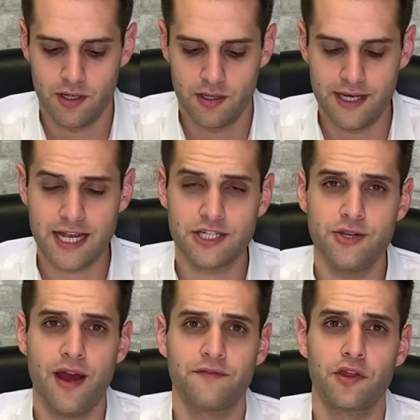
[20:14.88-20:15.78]
Next,
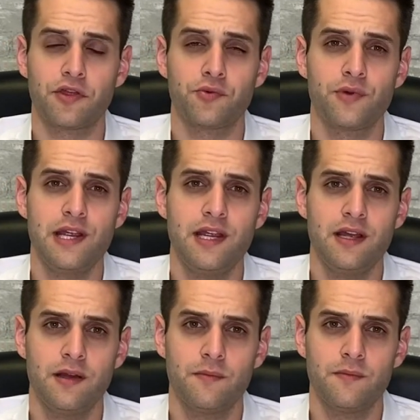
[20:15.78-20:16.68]
you have the
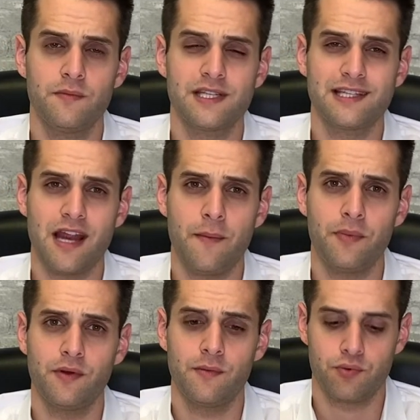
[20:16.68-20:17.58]

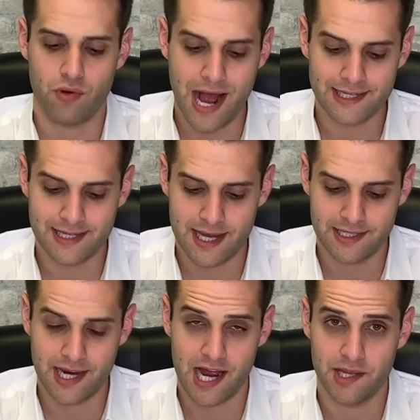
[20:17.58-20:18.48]
three-step
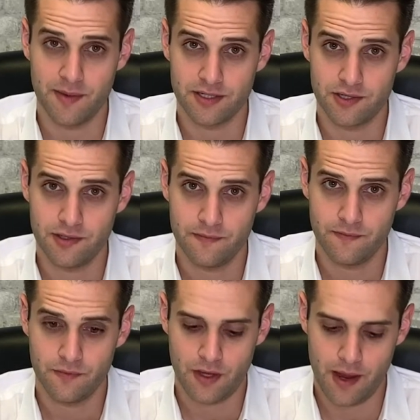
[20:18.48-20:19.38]
process documenter,
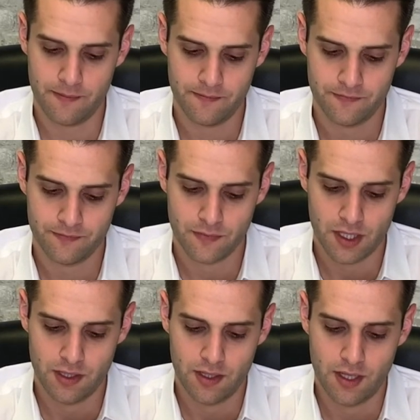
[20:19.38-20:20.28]
okay?
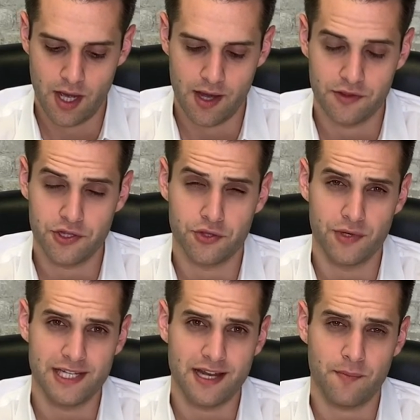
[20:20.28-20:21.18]
Uh, the
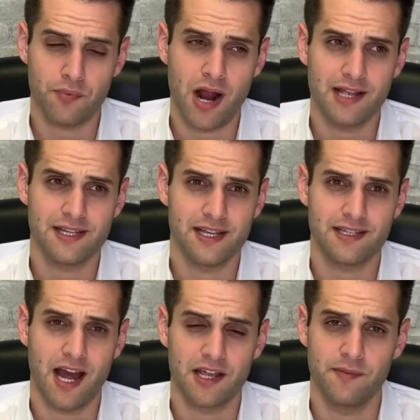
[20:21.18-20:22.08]
three-step process
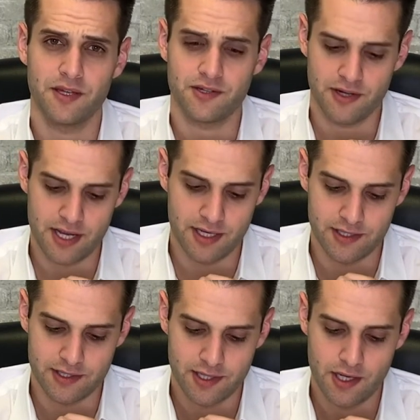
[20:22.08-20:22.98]
documenter
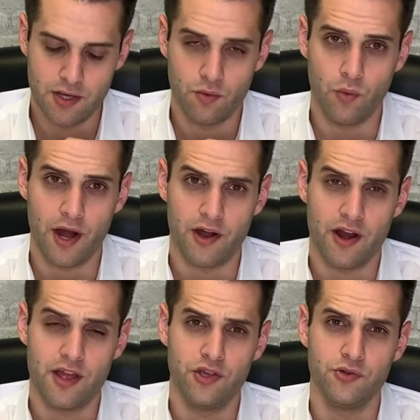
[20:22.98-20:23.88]
is
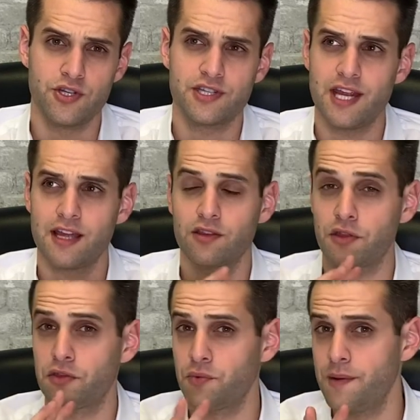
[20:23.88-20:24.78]
where you just take the
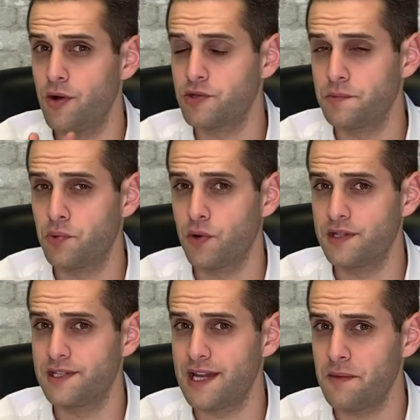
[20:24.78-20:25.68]
three most
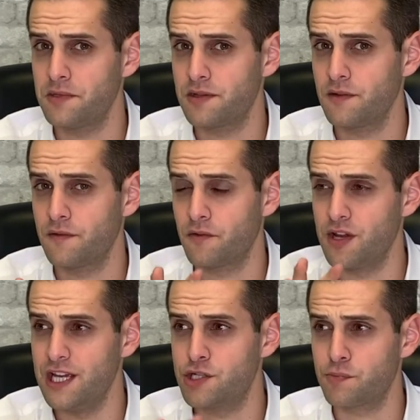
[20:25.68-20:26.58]
important steps for
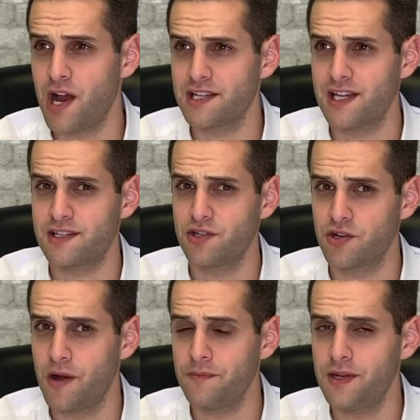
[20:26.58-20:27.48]
each process in your
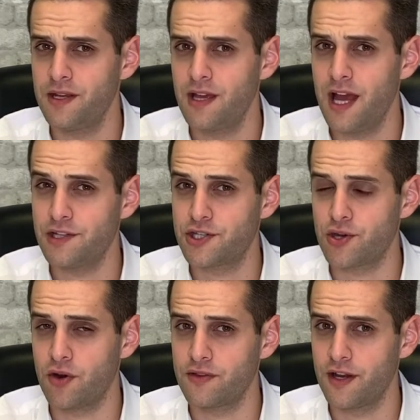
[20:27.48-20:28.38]
company and
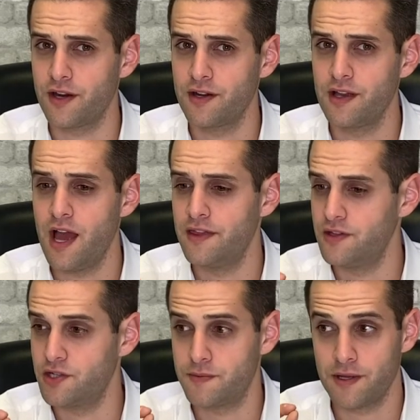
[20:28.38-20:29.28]
start there. And
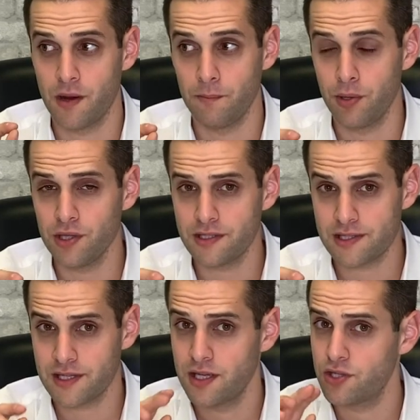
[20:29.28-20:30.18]
they just become
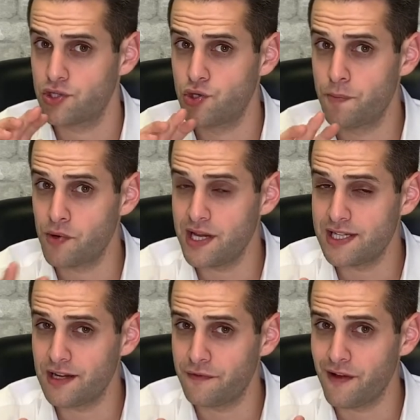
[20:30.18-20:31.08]
bullets, super
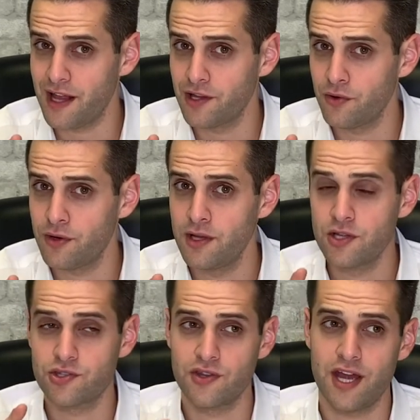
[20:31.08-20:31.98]
easy to follow,
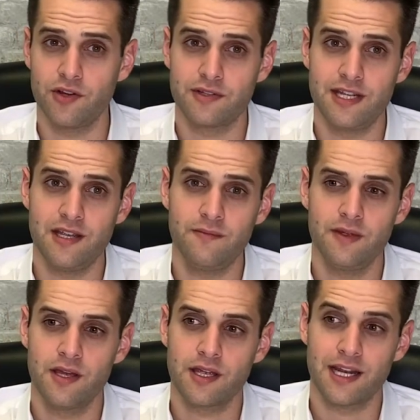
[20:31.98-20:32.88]
so that your team
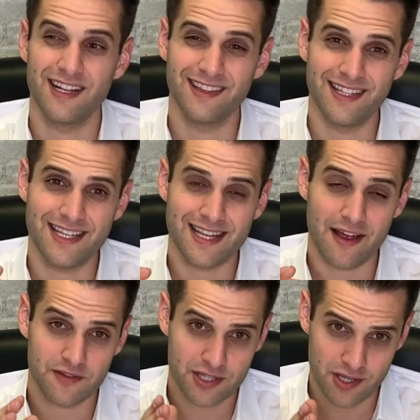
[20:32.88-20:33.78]
can at least
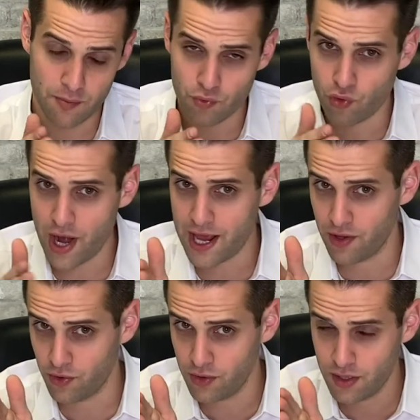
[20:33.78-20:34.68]
have some
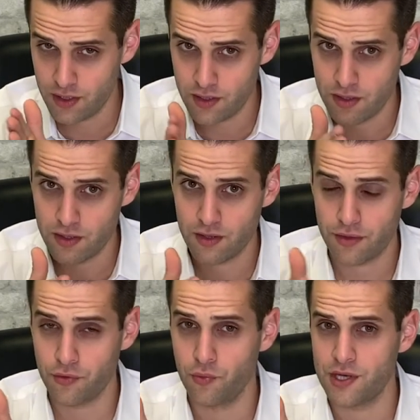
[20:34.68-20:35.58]
rail
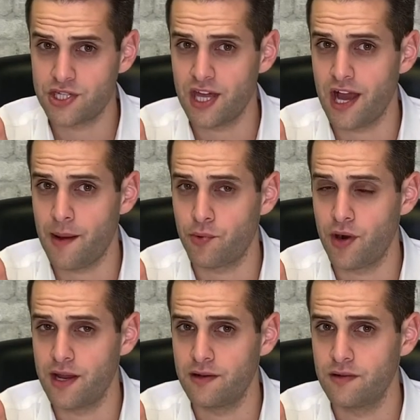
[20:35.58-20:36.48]
through which they
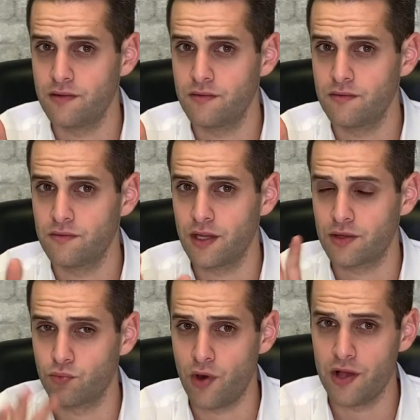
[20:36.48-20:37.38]
operate,
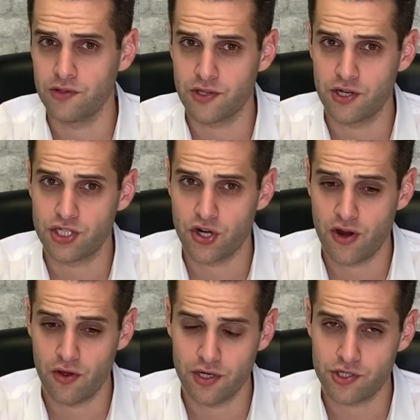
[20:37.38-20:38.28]
like the rails on a, tr
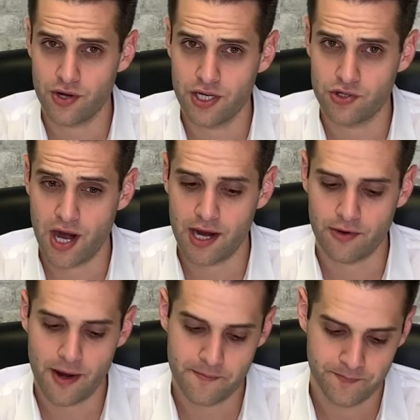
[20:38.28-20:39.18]
on a train track,
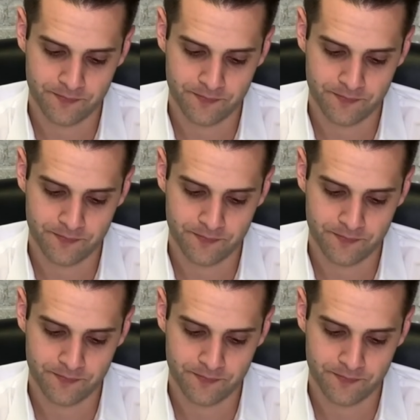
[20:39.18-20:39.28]
right?